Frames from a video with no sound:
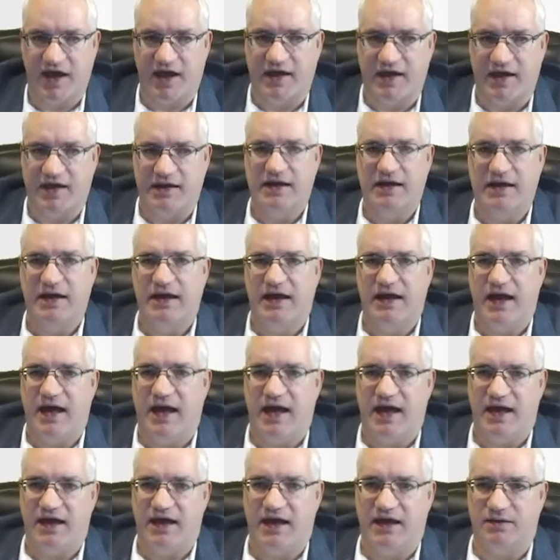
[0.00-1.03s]
going to go ahead
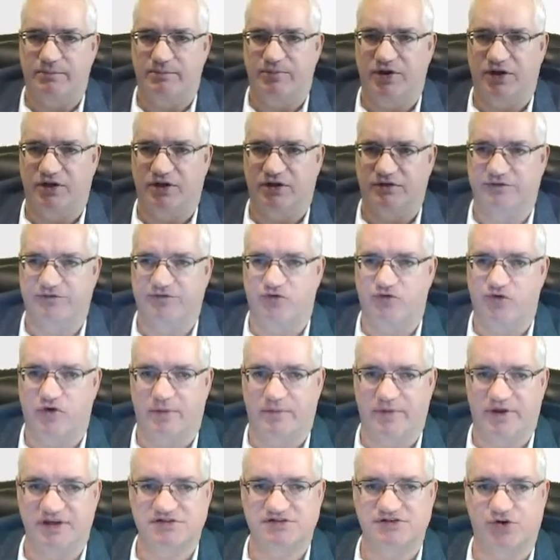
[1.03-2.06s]
and build
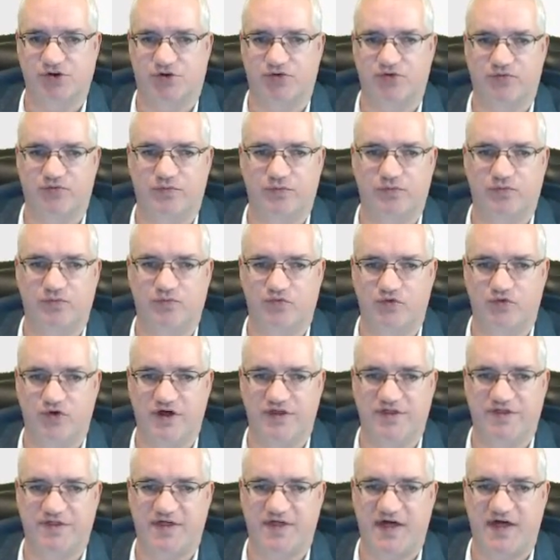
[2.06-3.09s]
for me. So
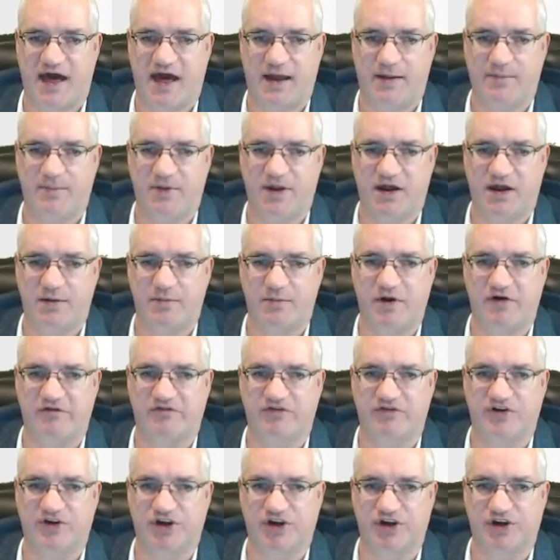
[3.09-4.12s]
with that, I'm going to come
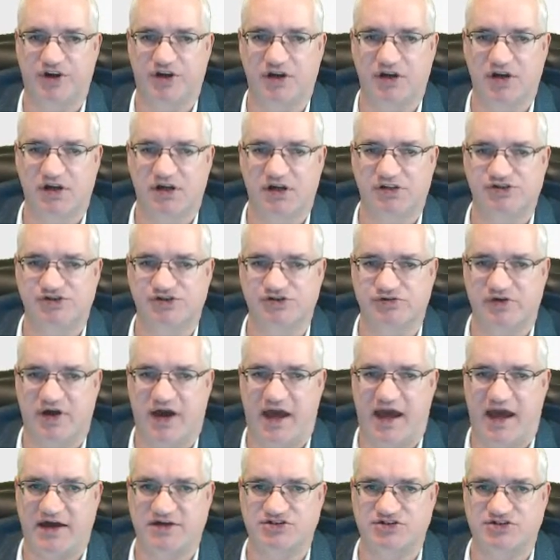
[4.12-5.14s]
over here to
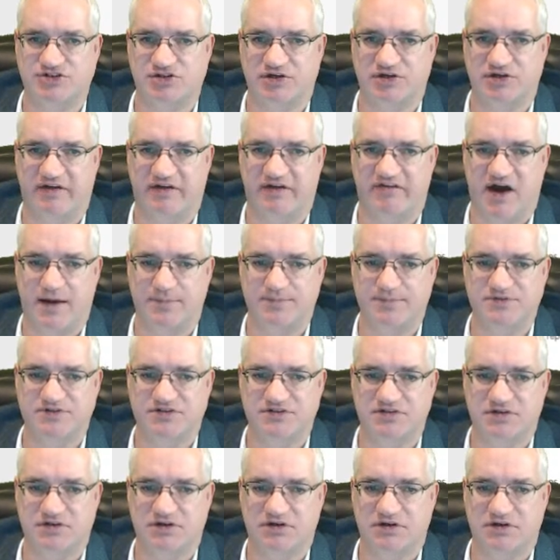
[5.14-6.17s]
Azure
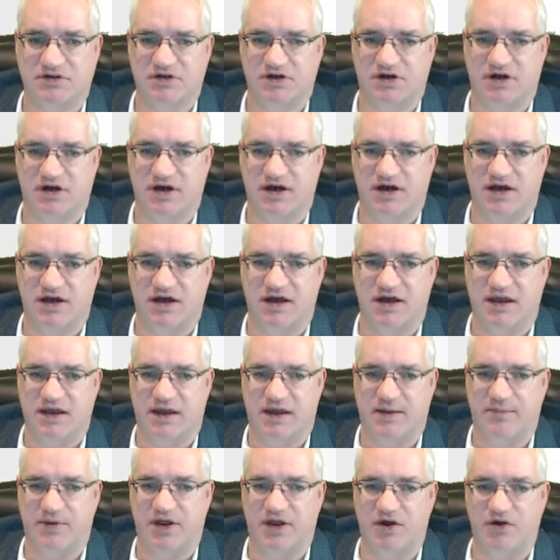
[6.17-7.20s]
DevOps, and
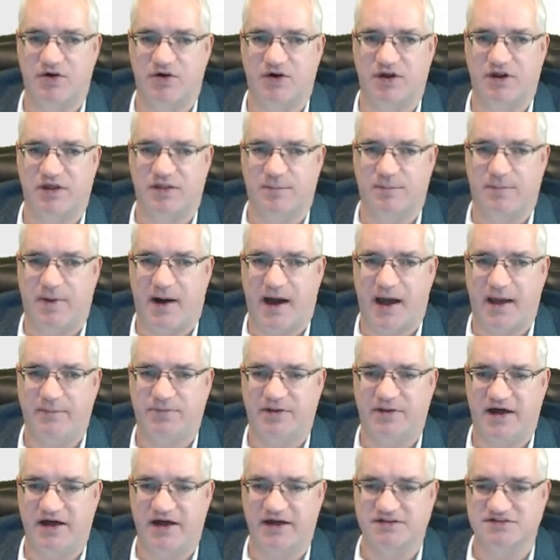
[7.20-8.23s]
I'm going to go into the
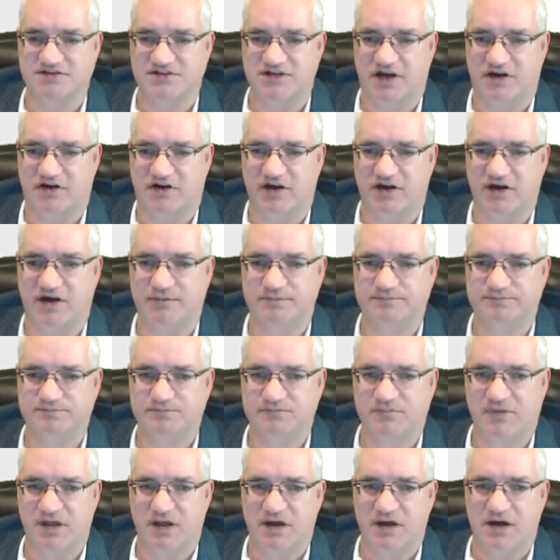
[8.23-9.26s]
pipelines area.
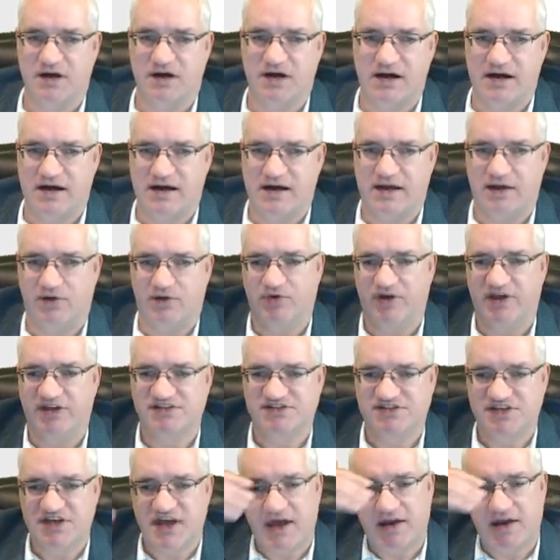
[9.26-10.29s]
And we
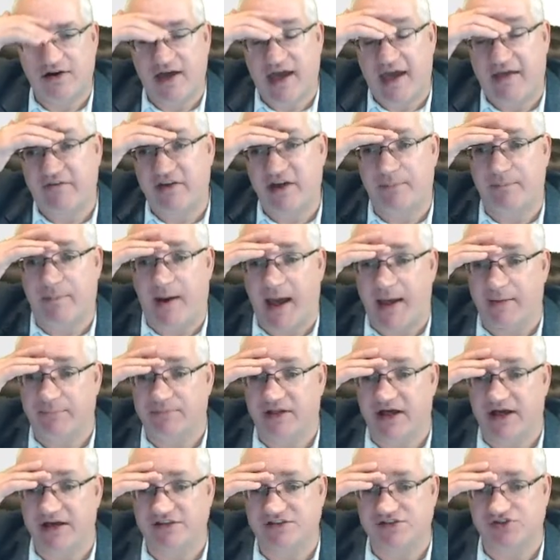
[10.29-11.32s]
can see I don't have any
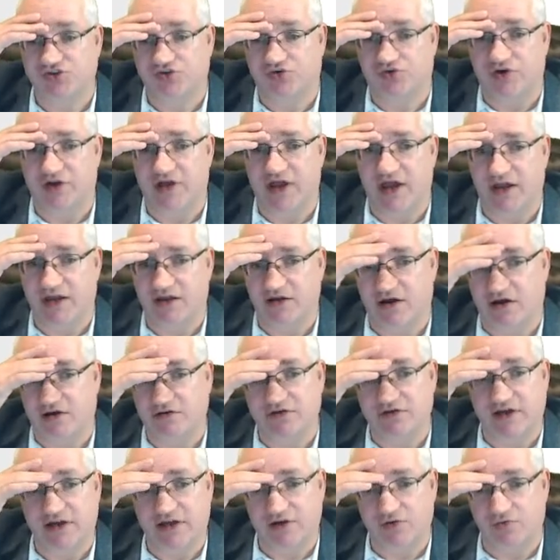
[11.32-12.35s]
pipelines created
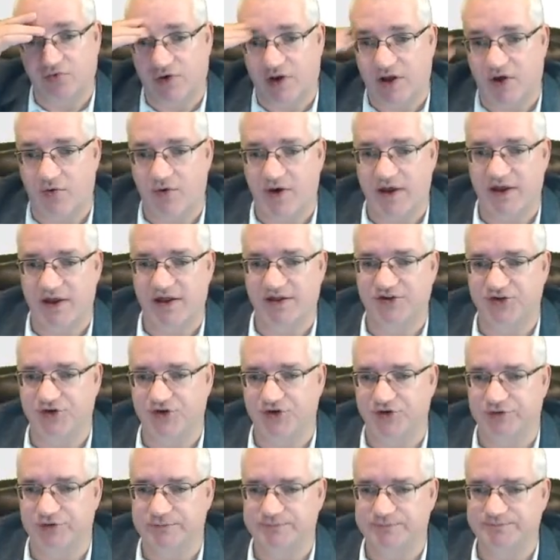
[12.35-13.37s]
already. And what I want to
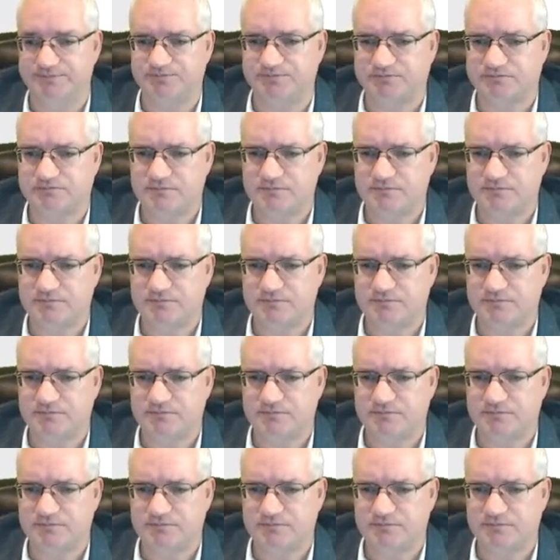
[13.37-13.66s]
do,